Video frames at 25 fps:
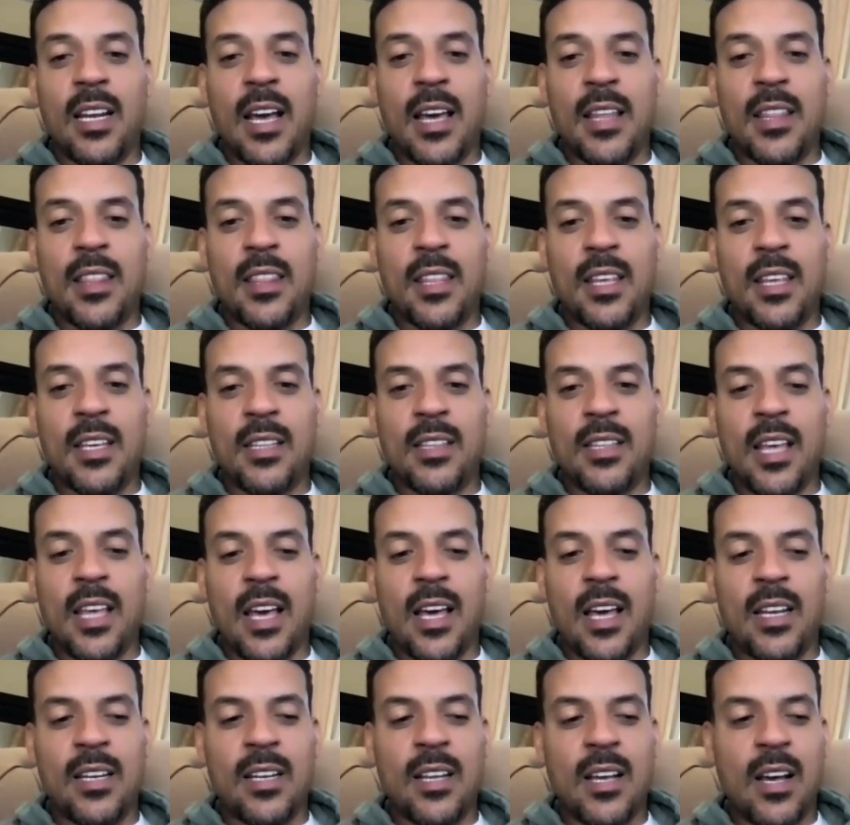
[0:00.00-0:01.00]
I think
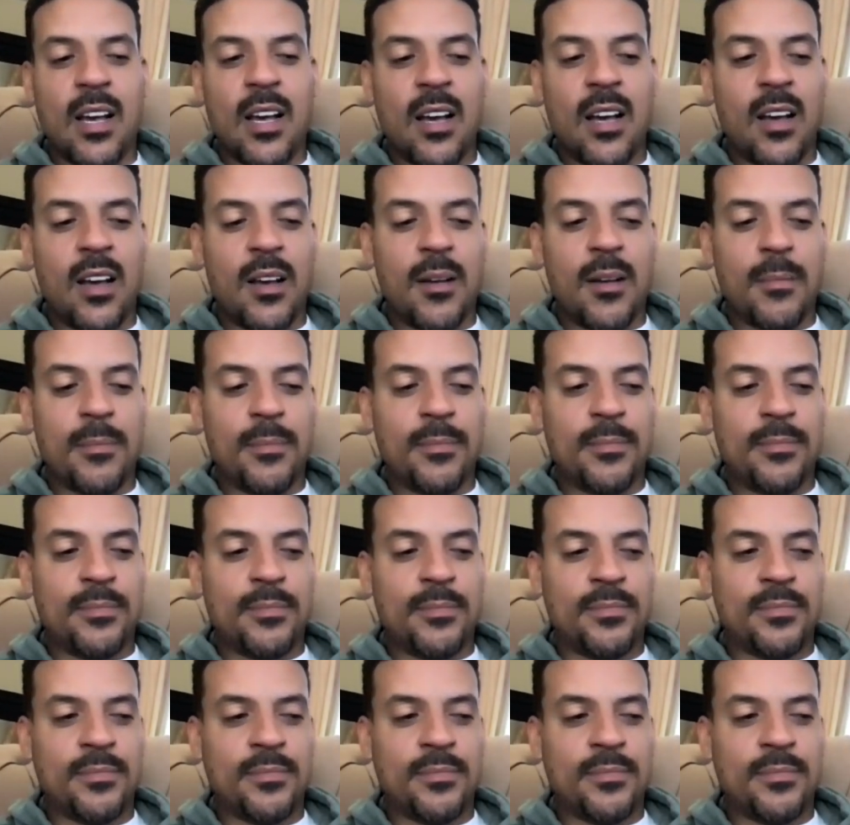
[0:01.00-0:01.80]
that no